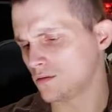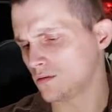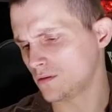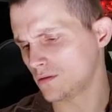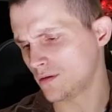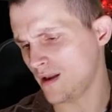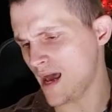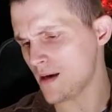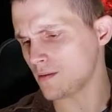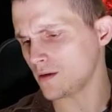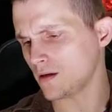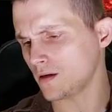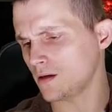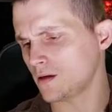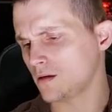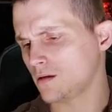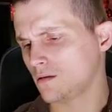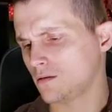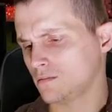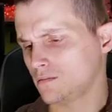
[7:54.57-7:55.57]
Nabby.
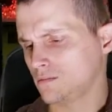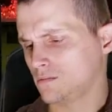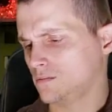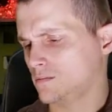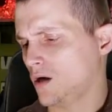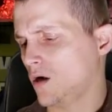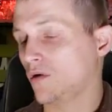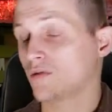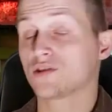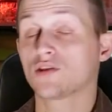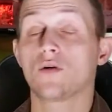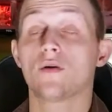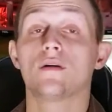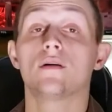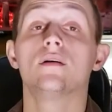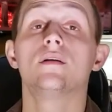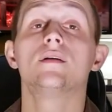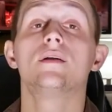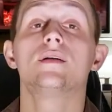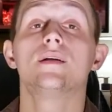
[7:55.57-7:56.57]
Oh, so
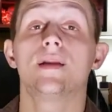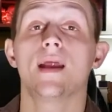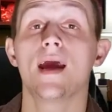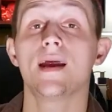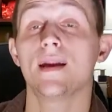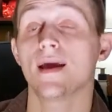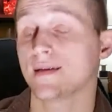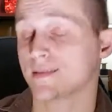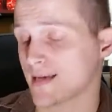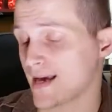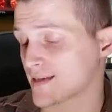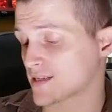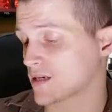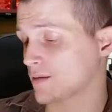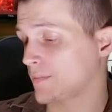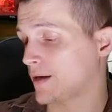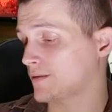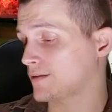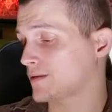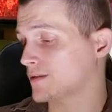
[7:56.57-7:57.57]
Nene's asking
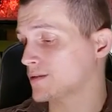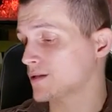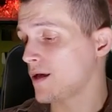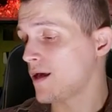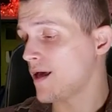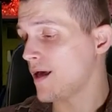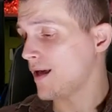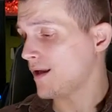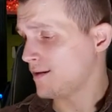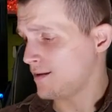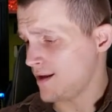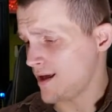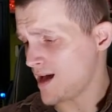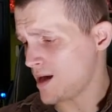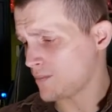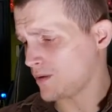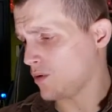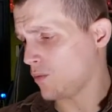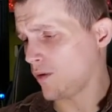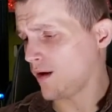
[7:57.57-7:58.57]
about this.
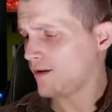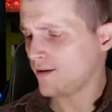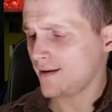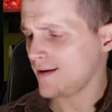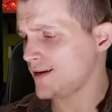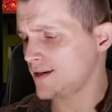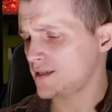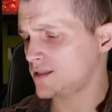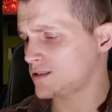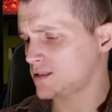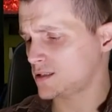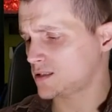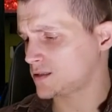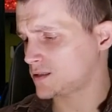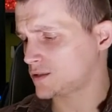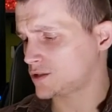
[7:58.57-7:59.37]
Nabby, where is